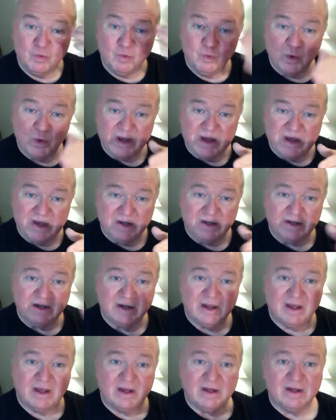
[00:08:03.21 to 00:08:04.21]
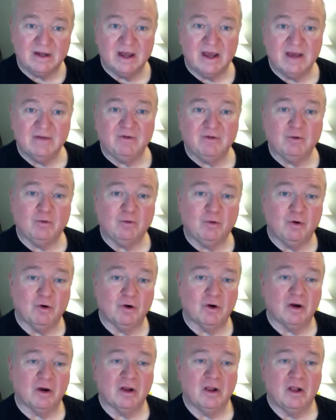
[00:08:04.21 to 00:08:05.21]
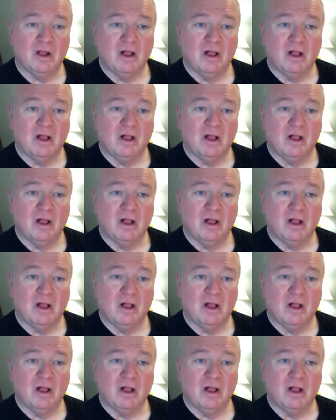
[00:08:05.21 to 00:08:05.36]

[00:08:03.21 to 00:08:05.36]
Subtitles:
win a naval war